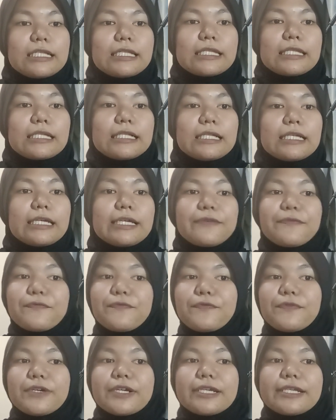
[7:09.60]
Until here
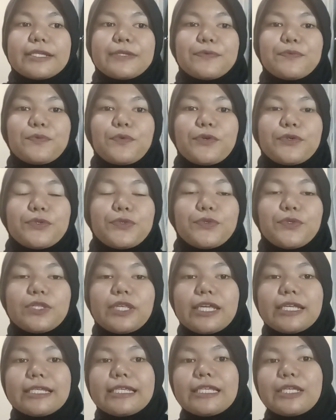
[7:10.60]
first for
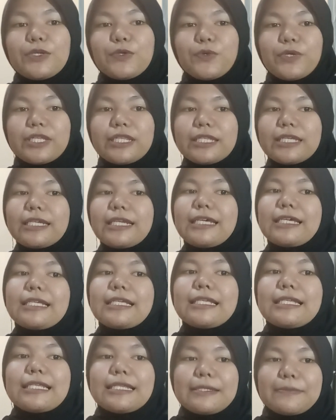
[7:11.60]
today, see you in the
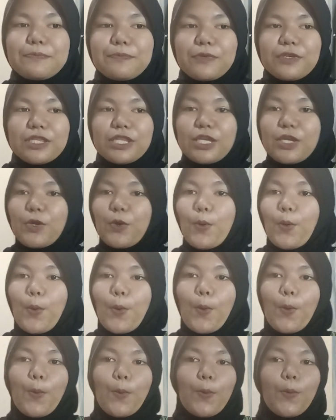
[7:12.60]
next
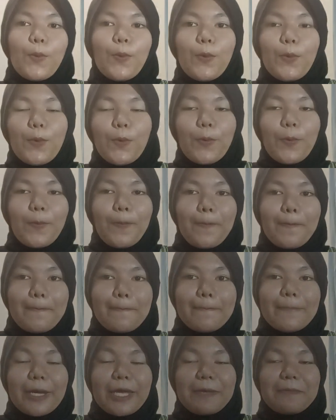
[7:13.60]
video.
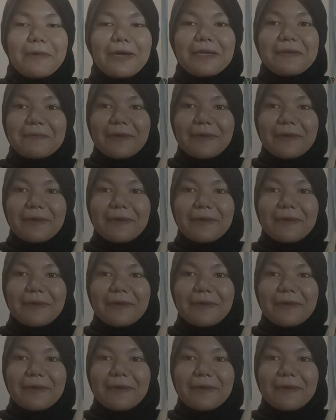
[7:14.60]
Bye.